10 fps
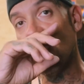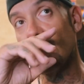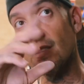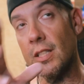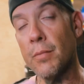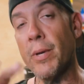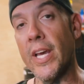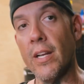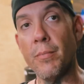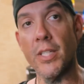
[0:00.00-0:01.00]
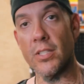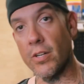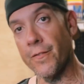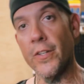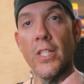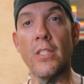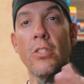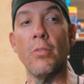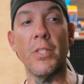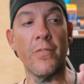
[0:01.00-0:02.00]
see the bait, because they're feeling
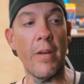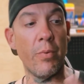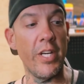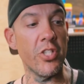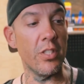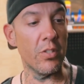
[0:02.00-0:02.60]
so much vibration